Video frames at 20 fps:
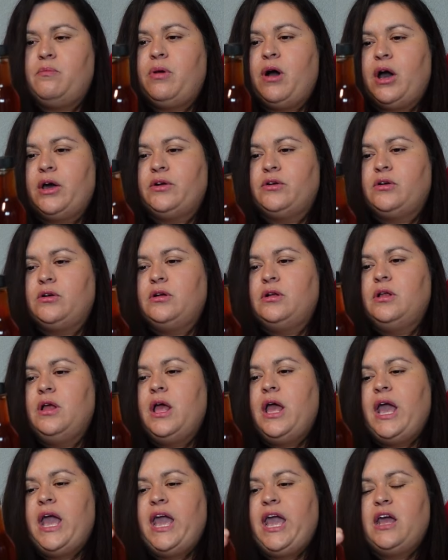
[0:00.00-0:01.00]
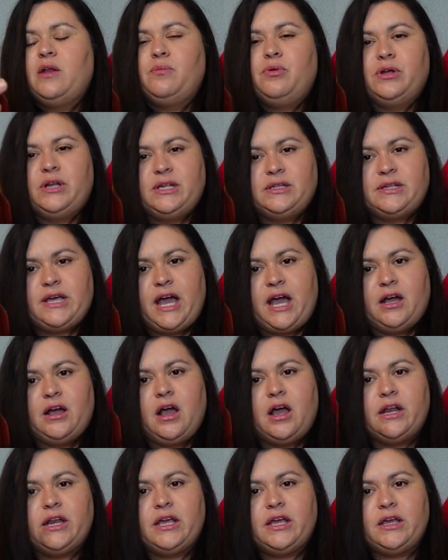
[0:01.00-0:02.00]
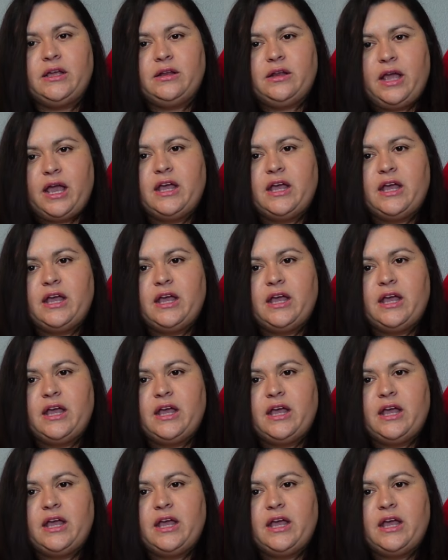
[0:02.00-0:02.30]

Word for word: bottle and put a tag on it